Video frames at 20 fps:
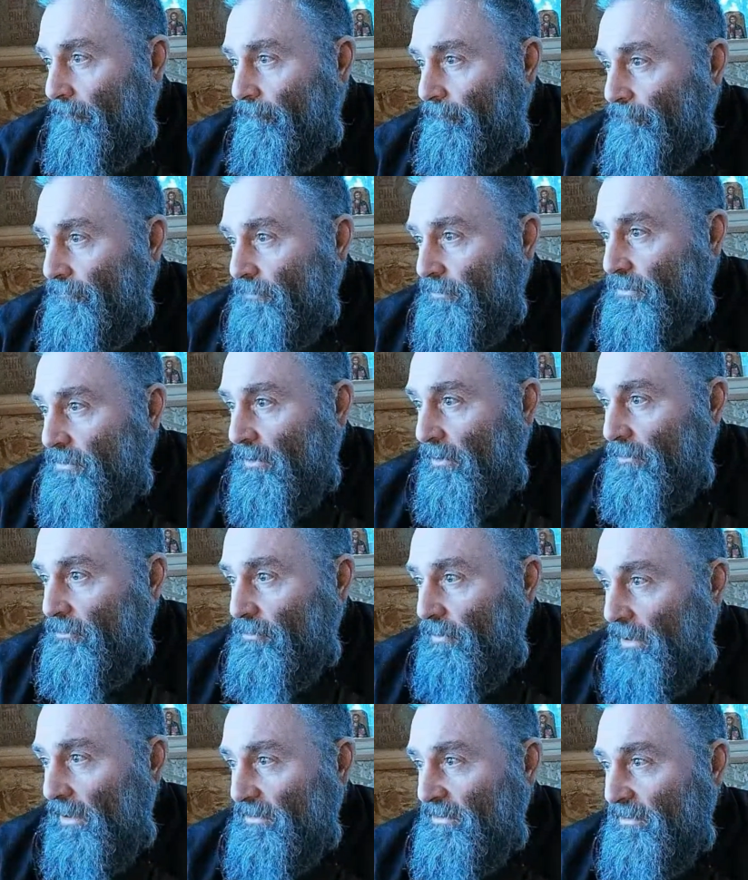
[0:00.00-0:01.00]
So
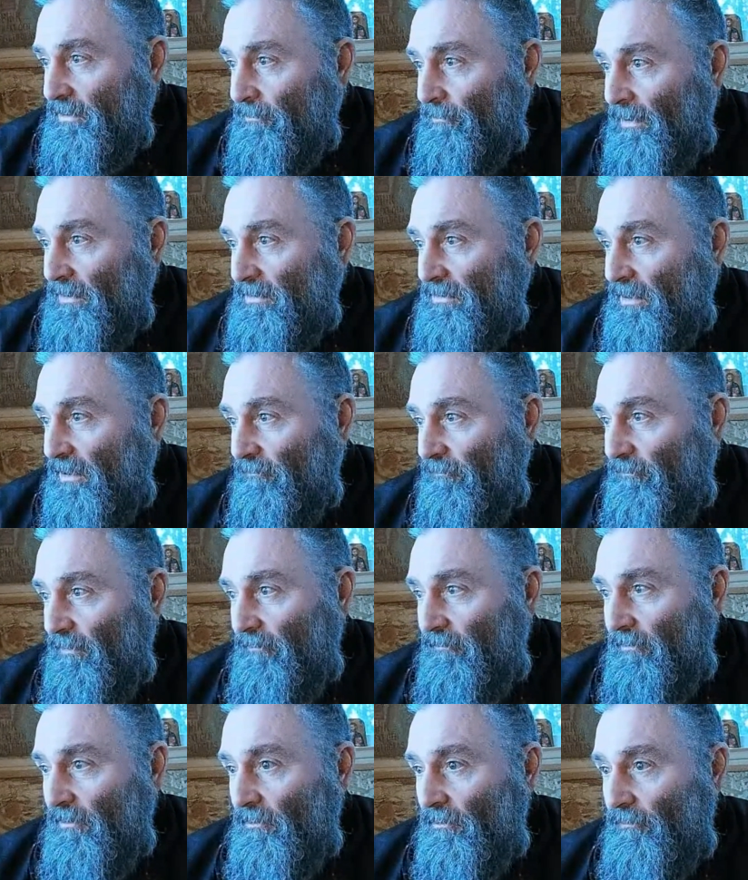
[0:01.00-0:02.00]
do I see myself living off